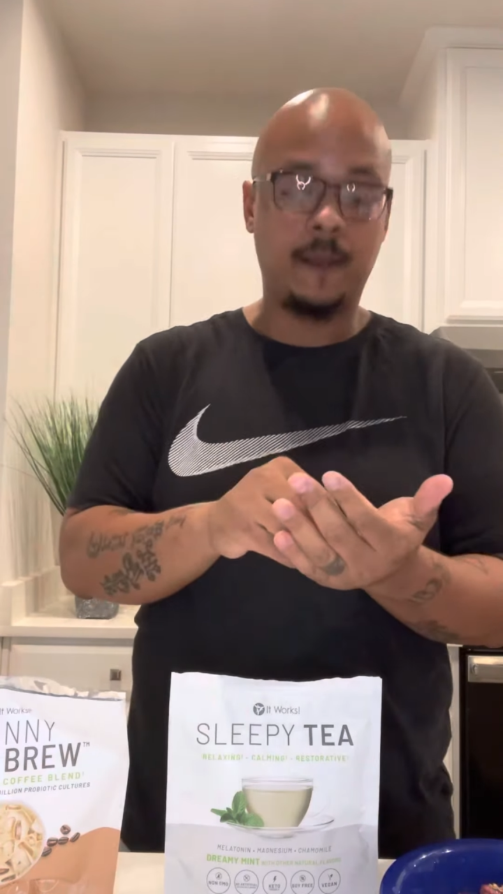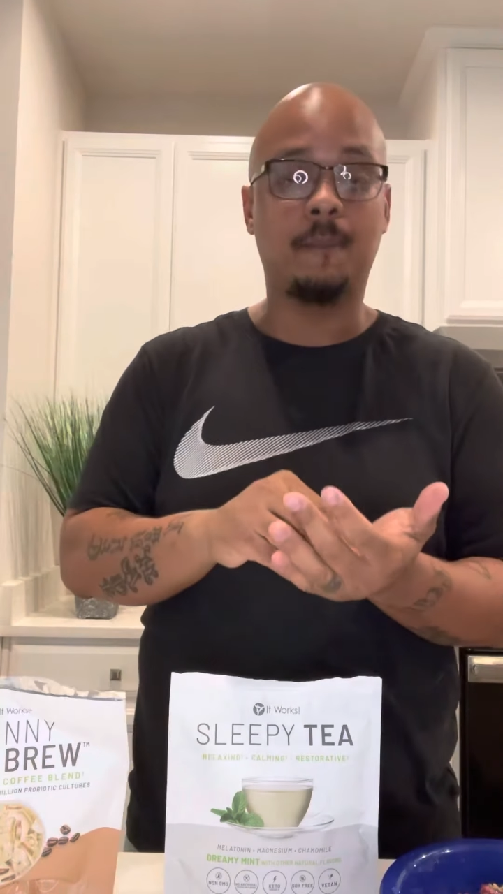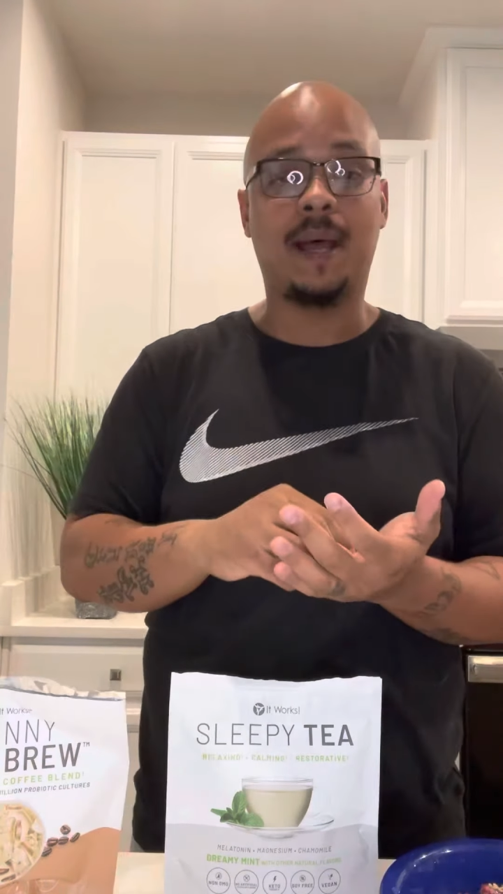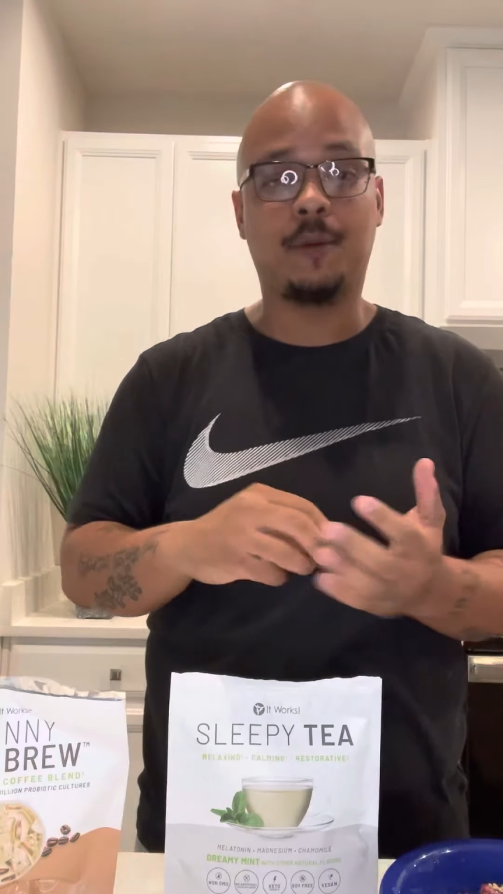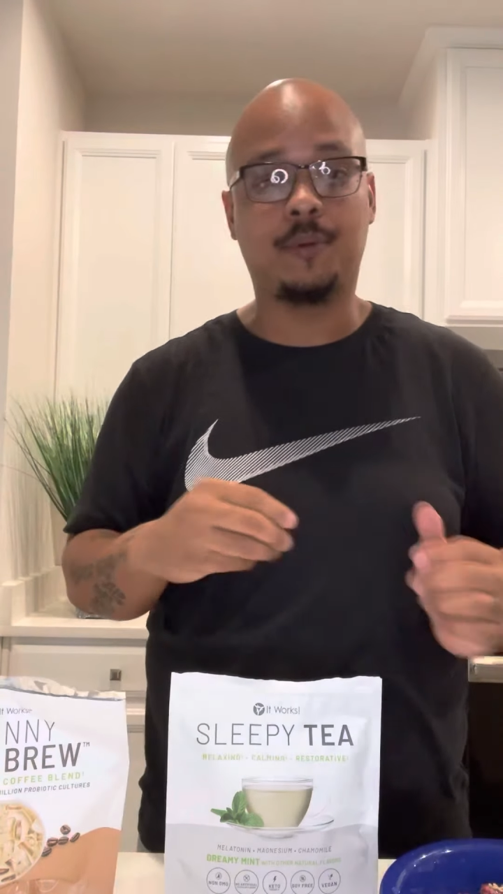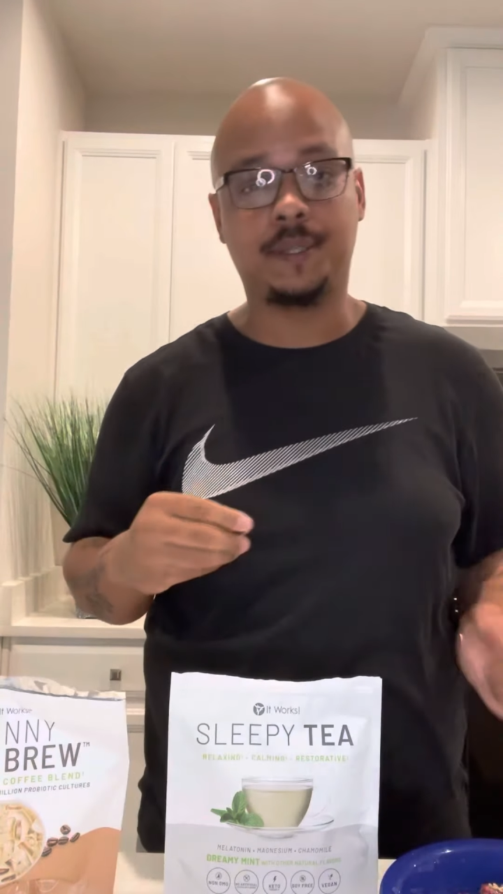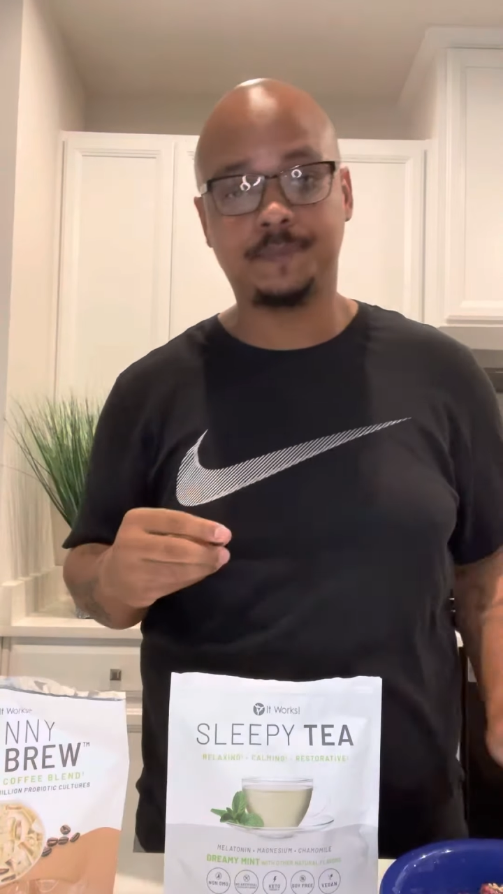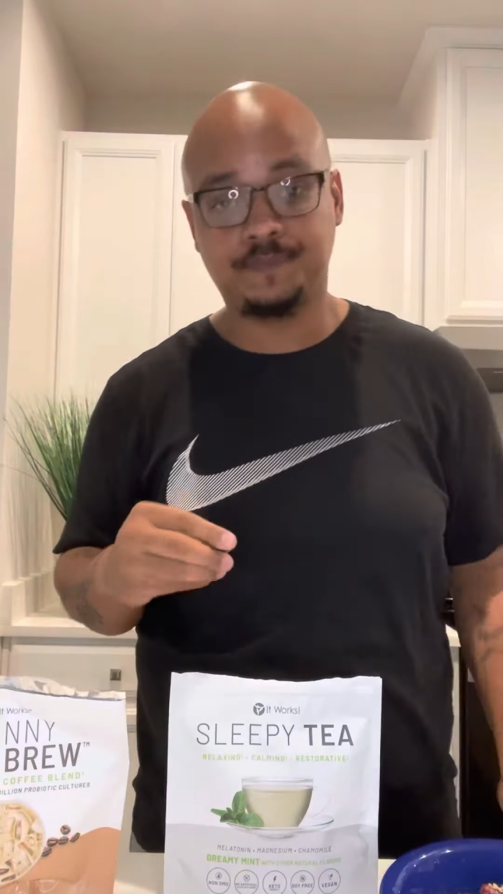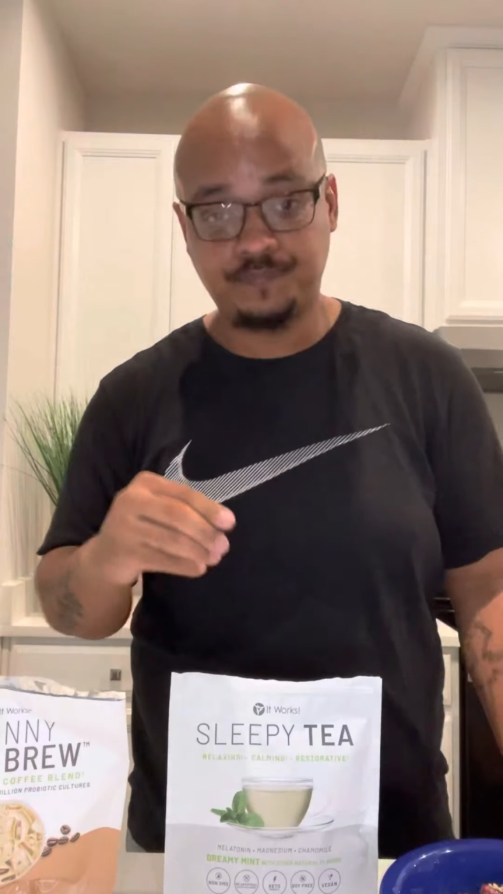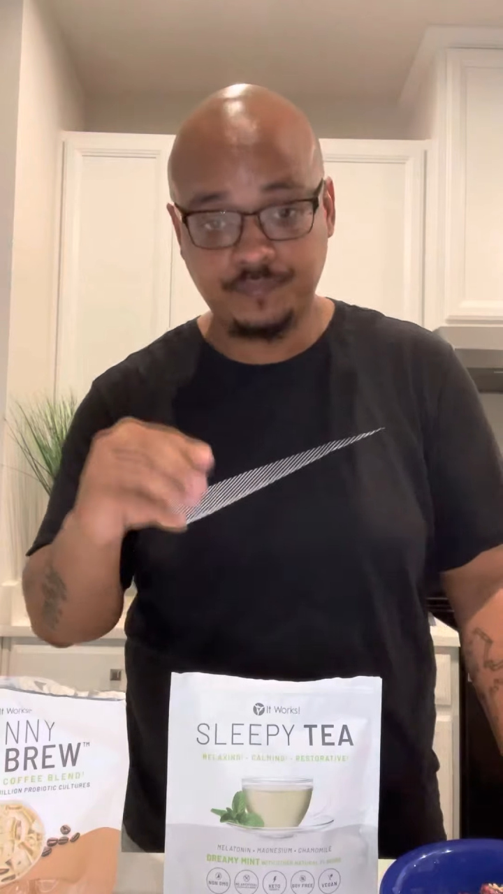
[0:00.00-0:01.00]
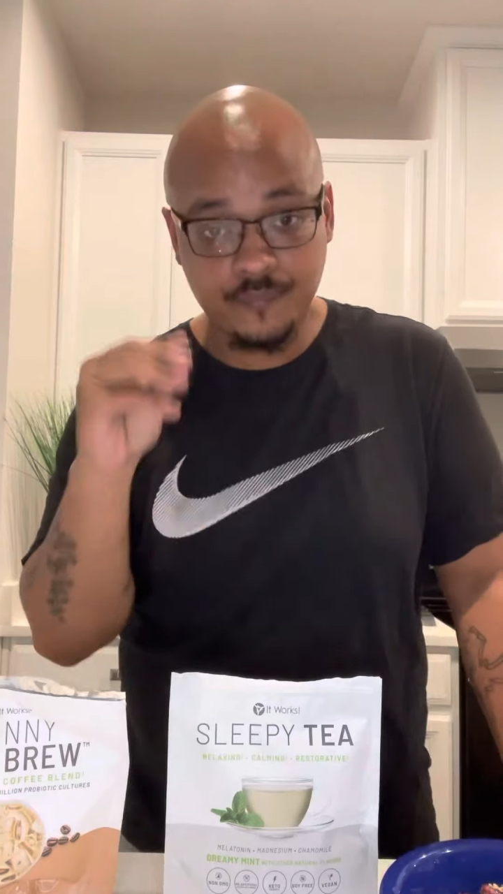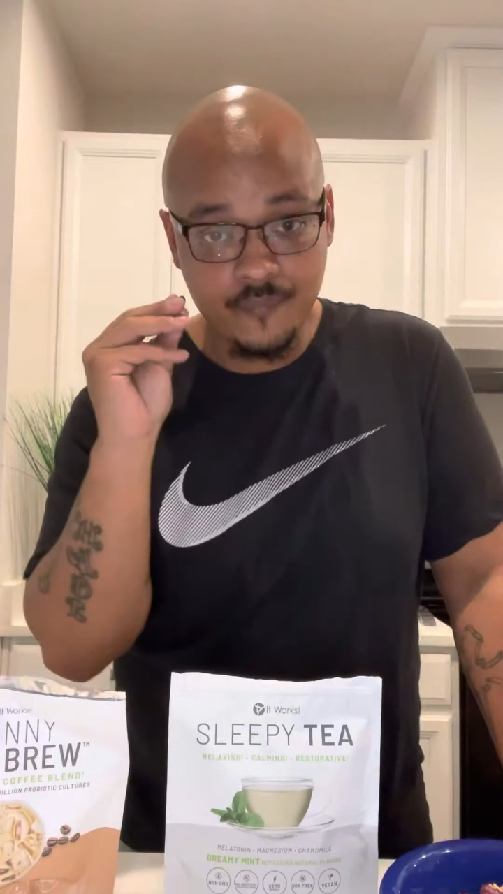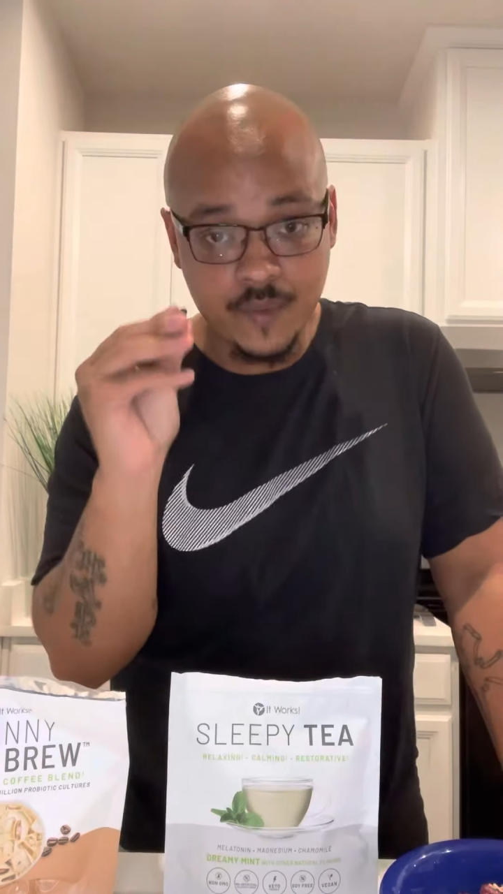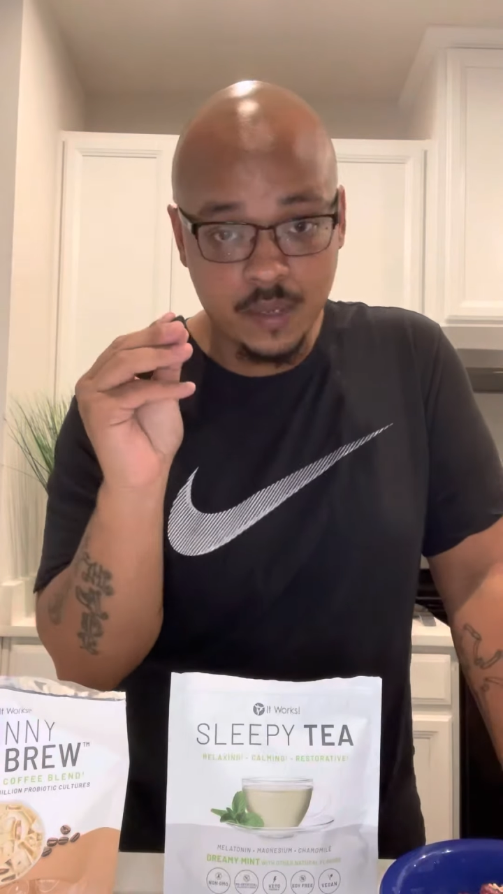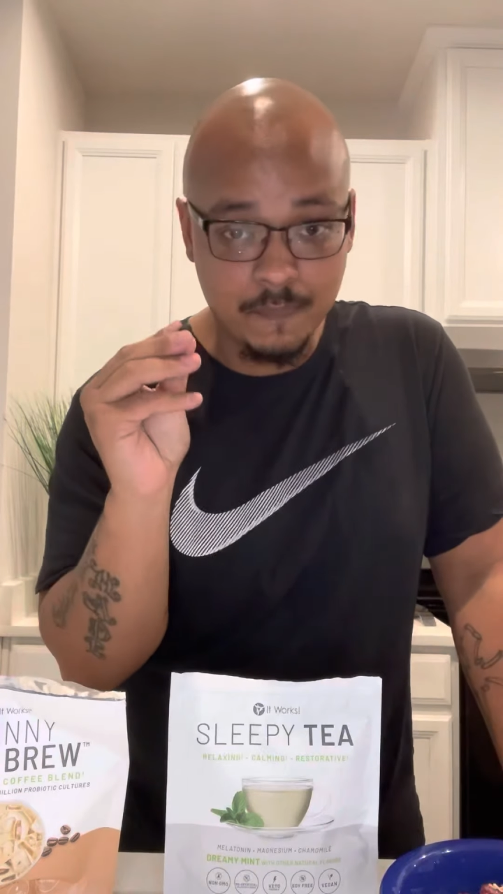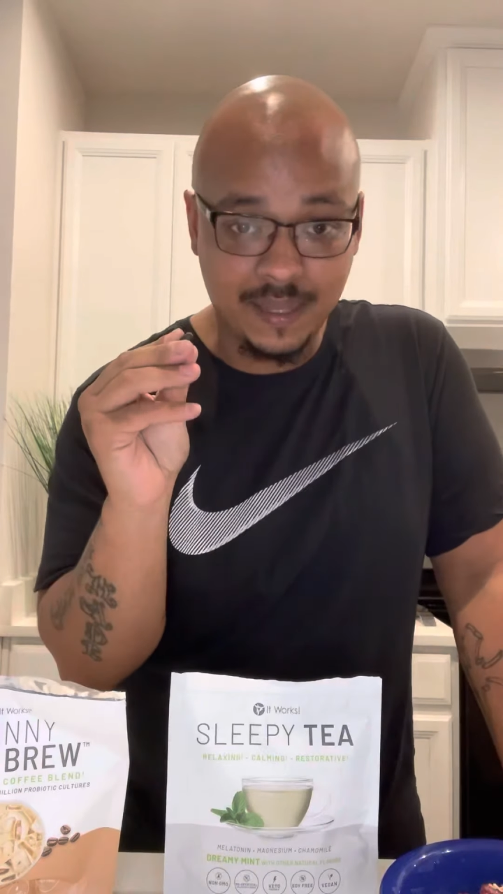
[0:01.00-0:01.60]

By the way, I'm